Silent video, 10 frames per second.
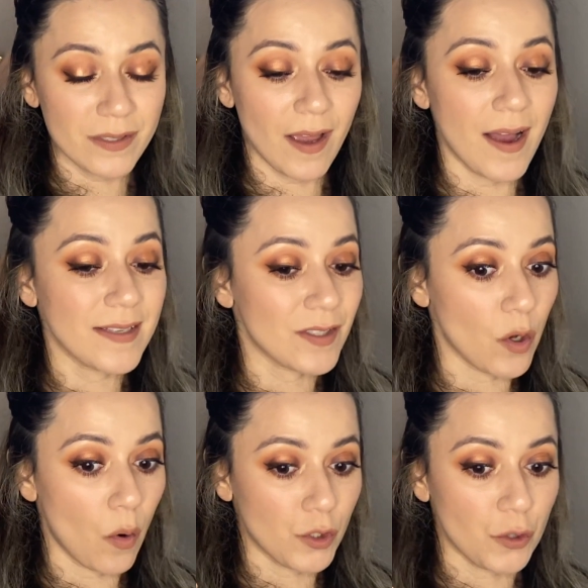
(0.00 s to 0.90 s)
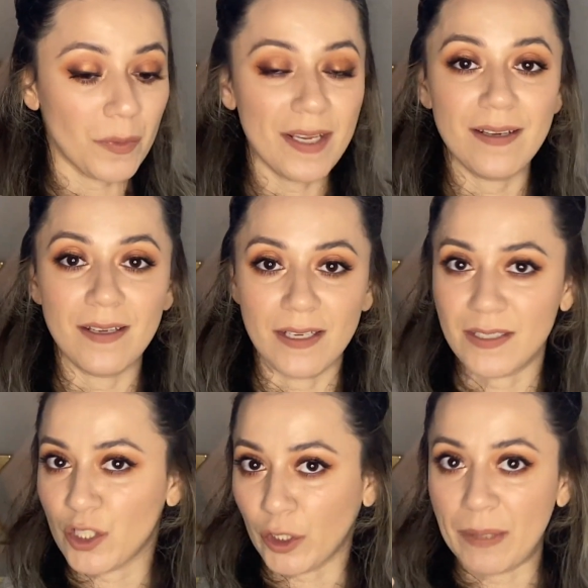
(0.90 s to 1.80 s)
guys, so to me it
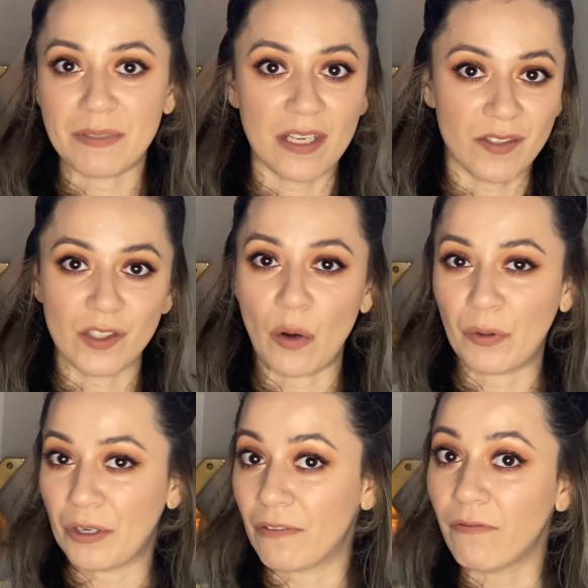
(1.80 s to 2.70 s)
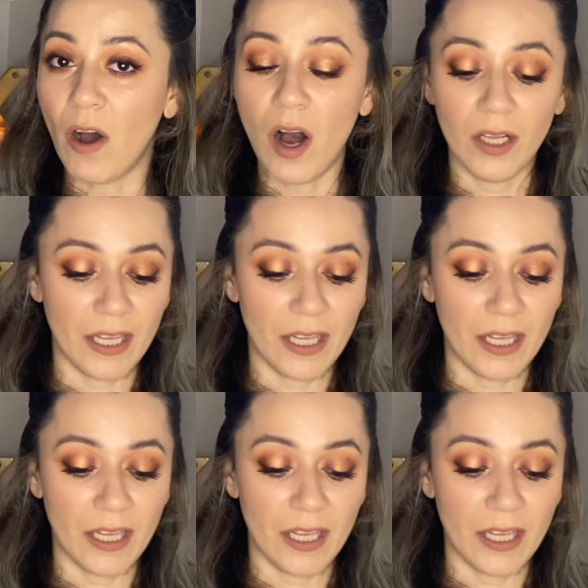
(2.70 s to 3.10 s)
screams summer and fall.